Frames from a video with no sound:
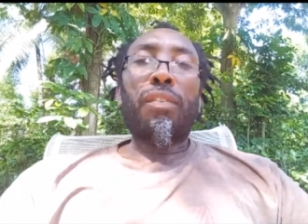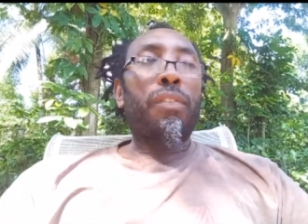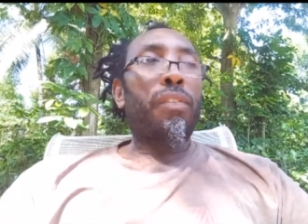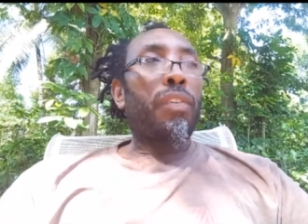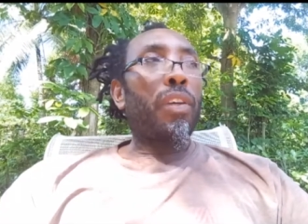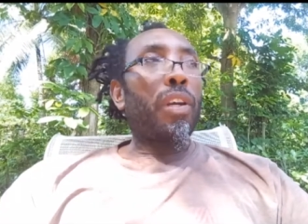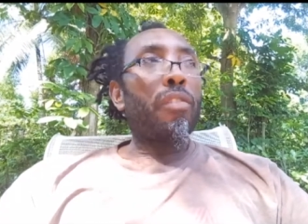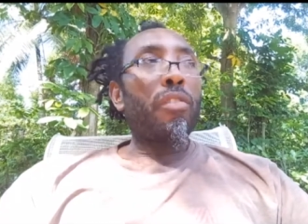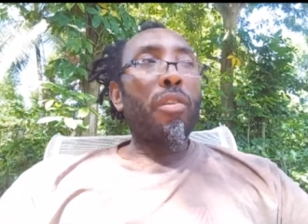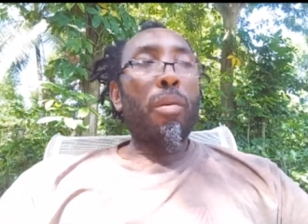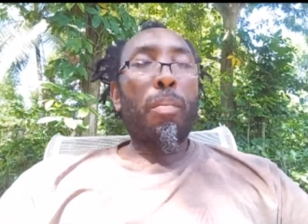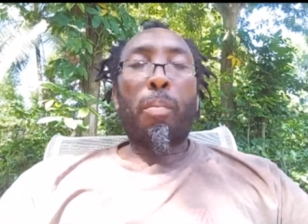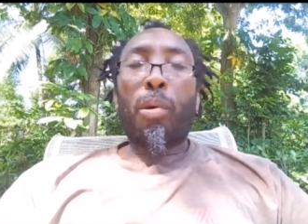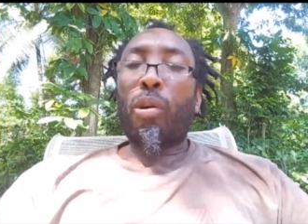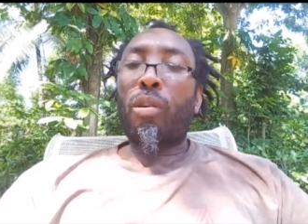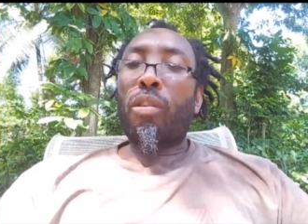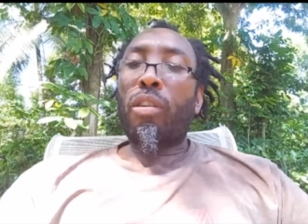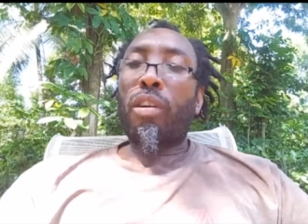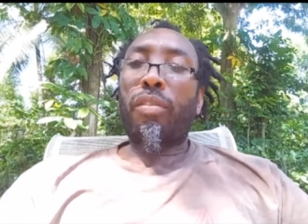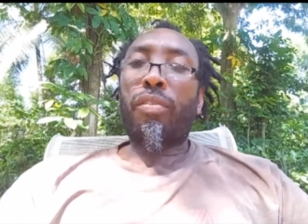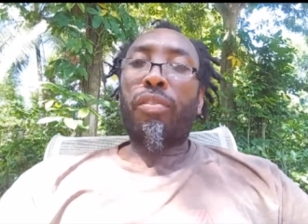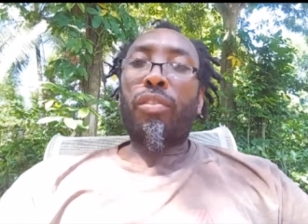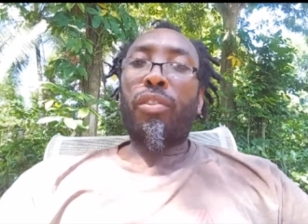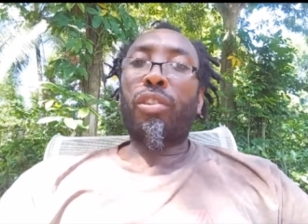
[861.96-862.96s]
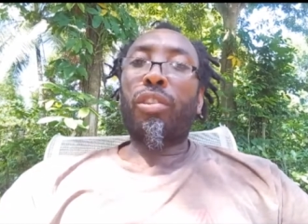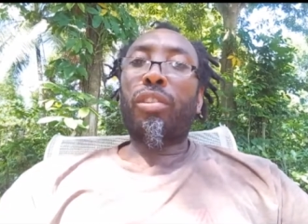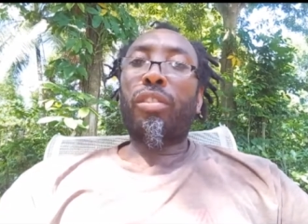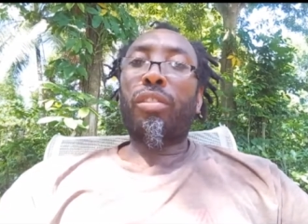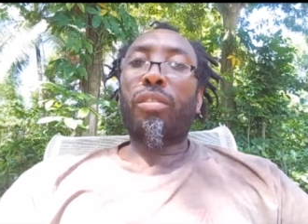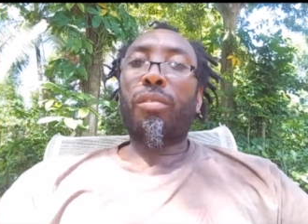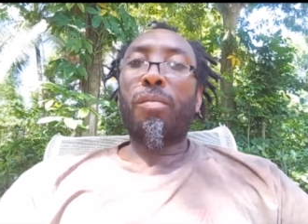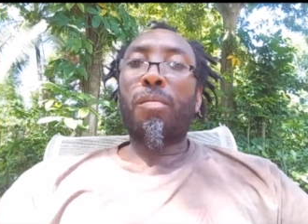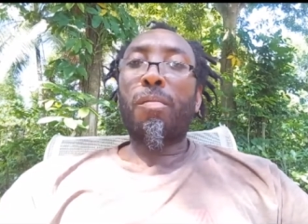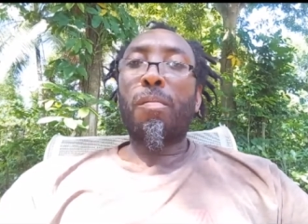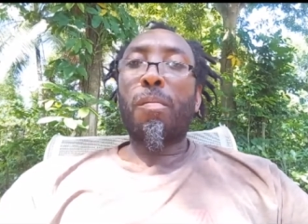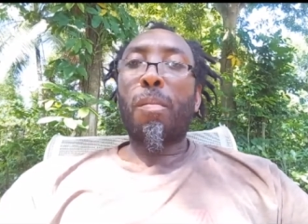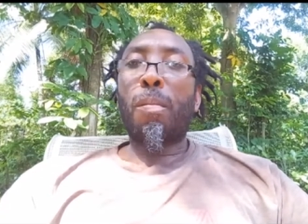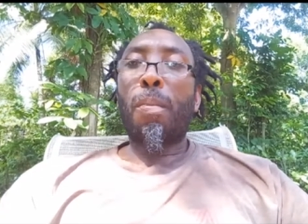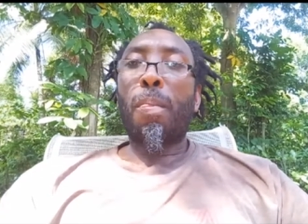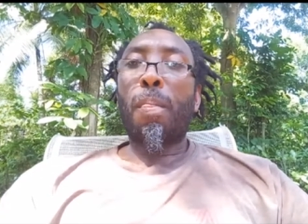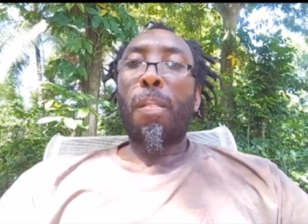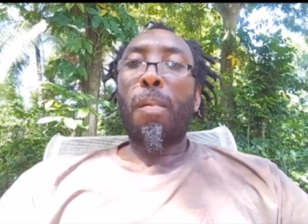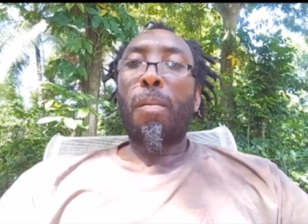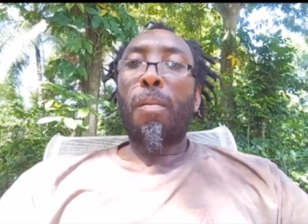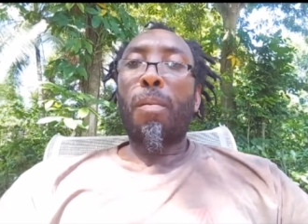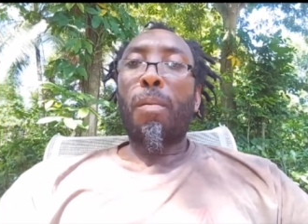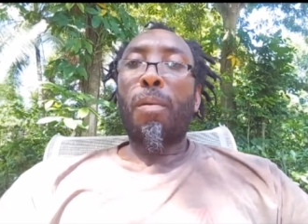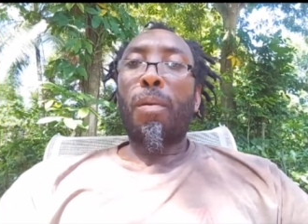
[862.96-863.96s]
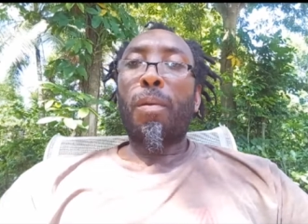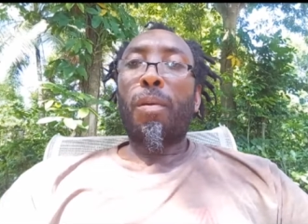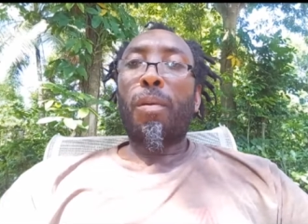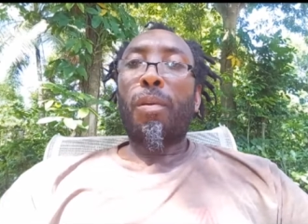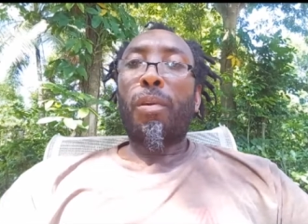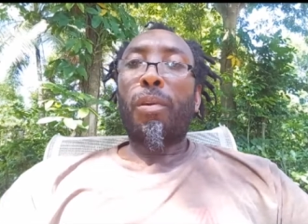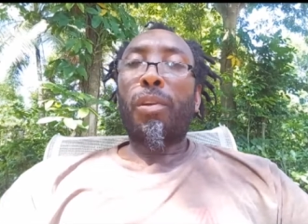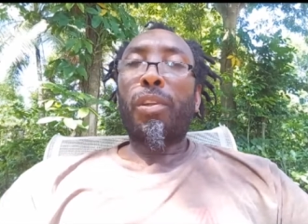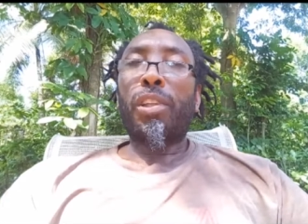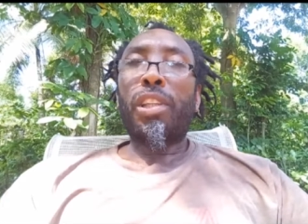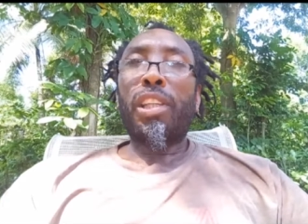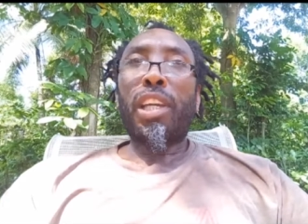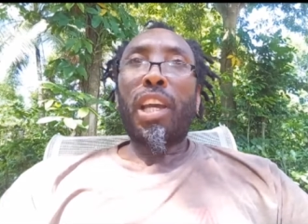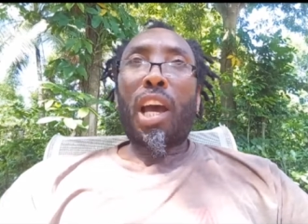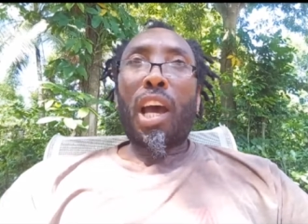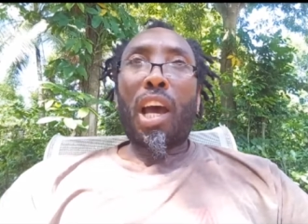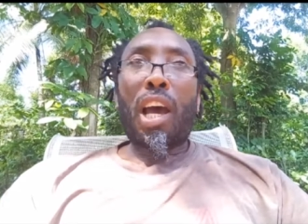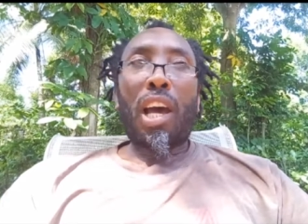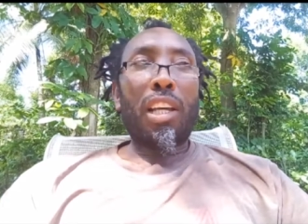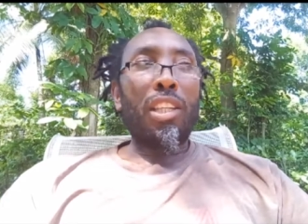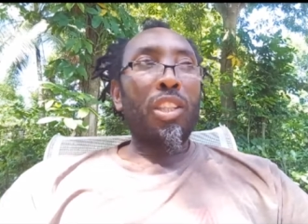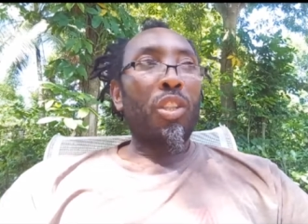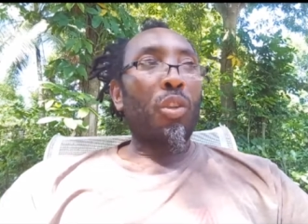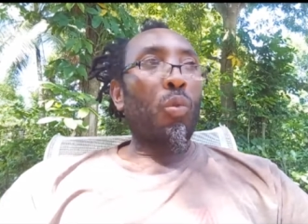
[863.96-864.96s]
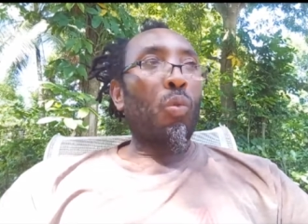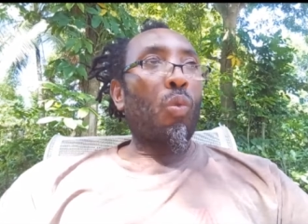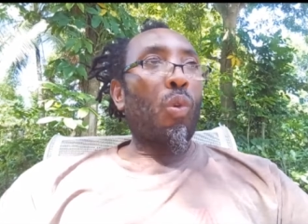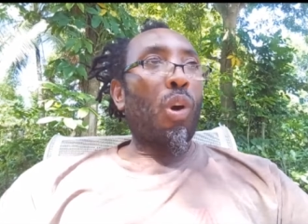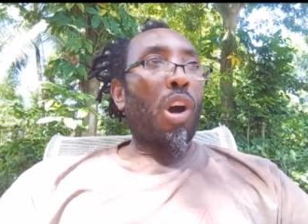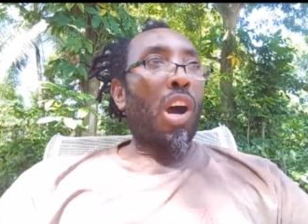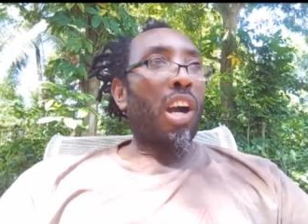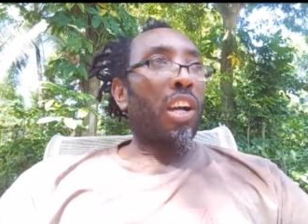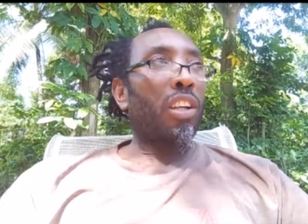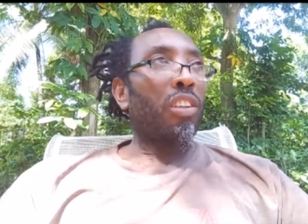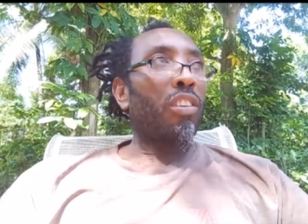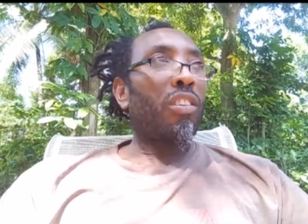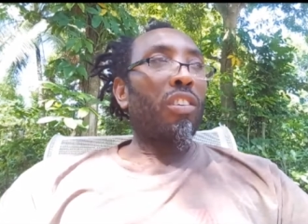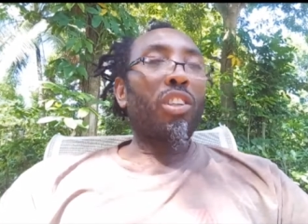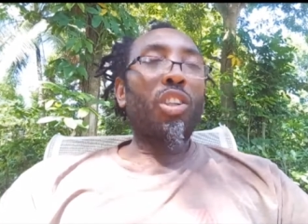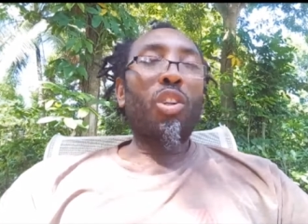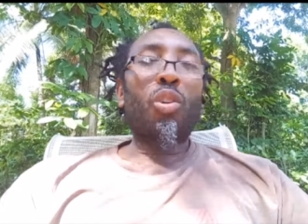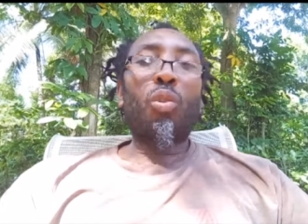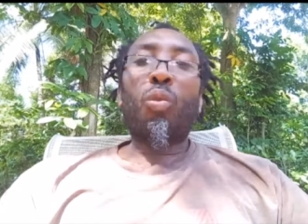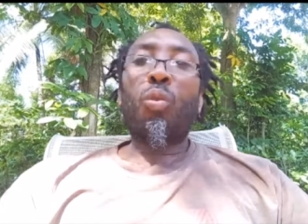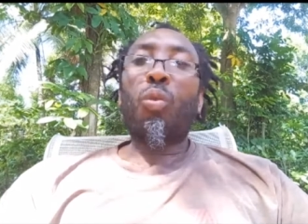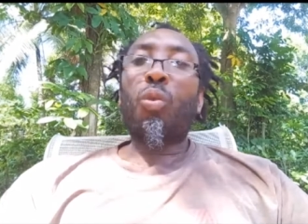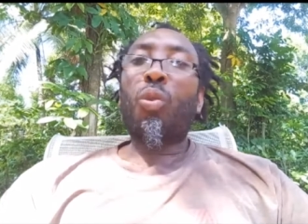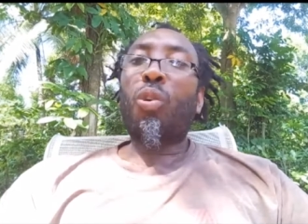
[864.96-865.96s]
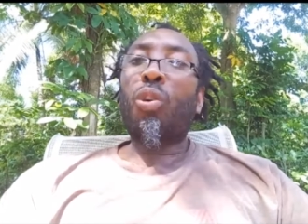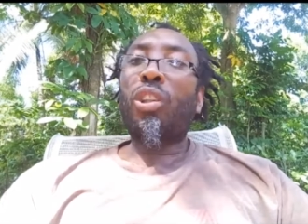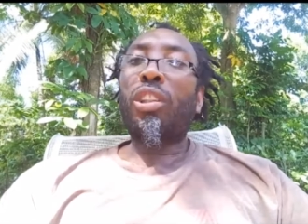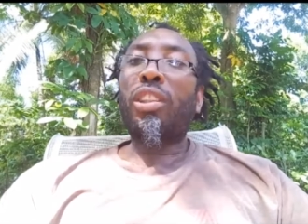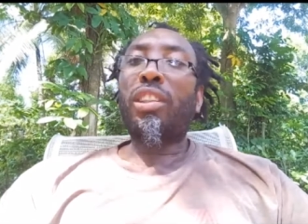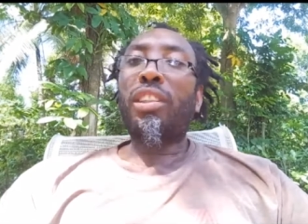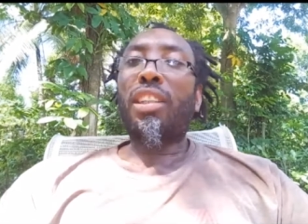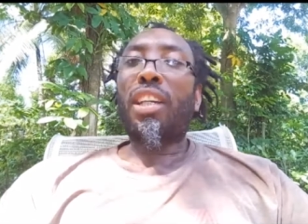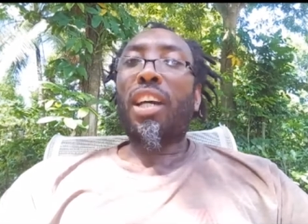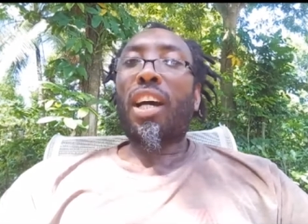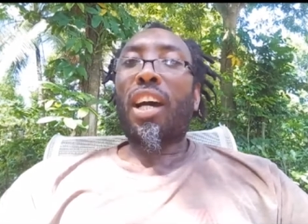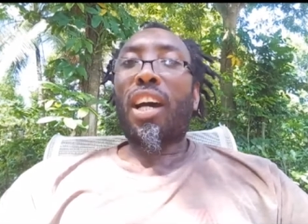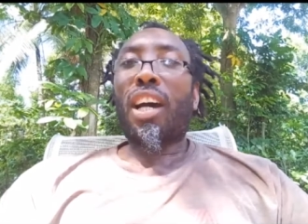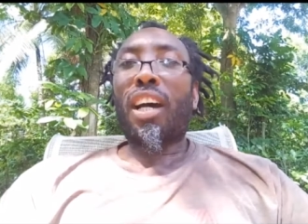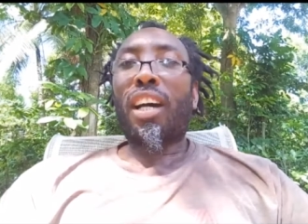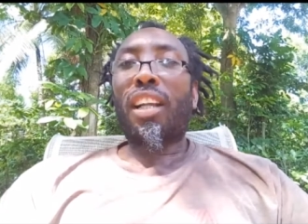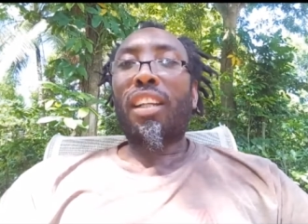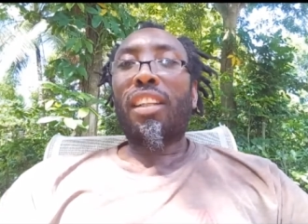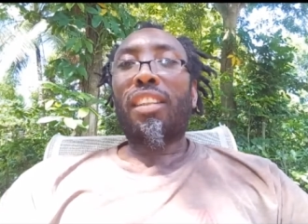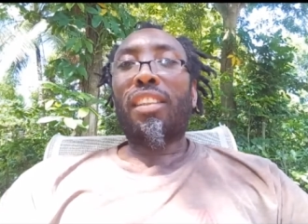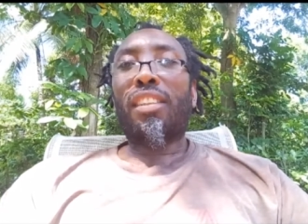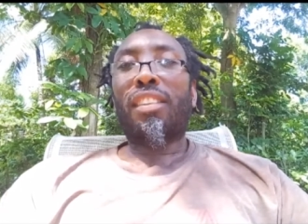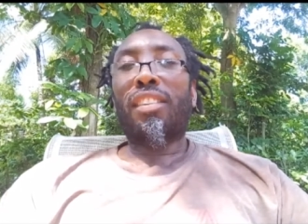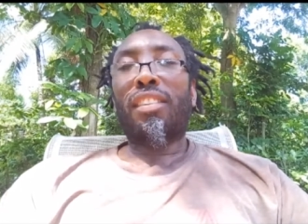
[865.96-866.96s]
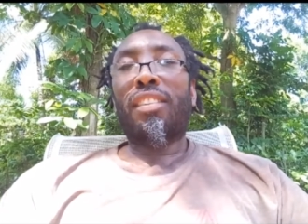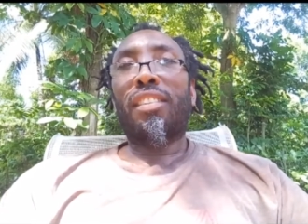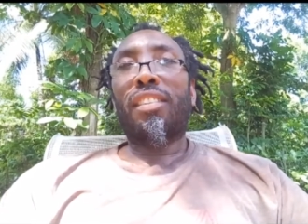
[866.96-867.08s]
Very powerful. Yeah, you walk down the whole yard.